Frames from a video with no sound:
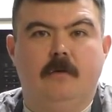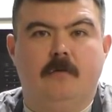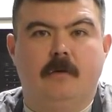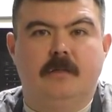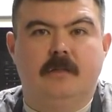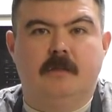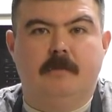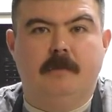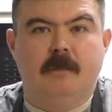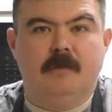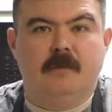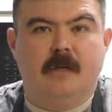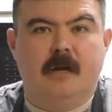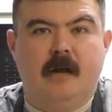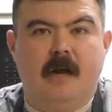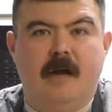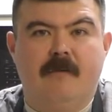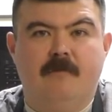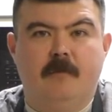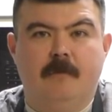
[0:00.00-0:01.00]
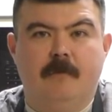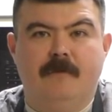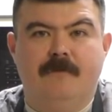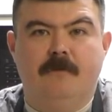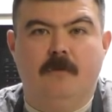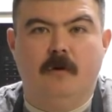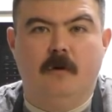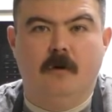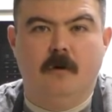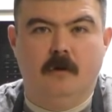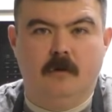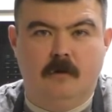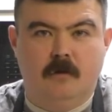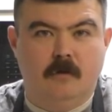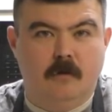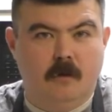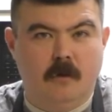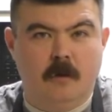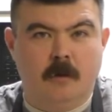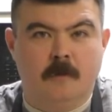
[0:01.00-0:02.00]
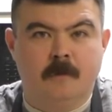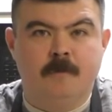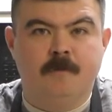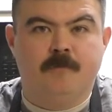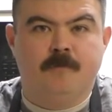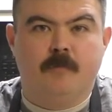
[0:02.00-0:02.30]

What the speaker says: recipes that I haven't before, or,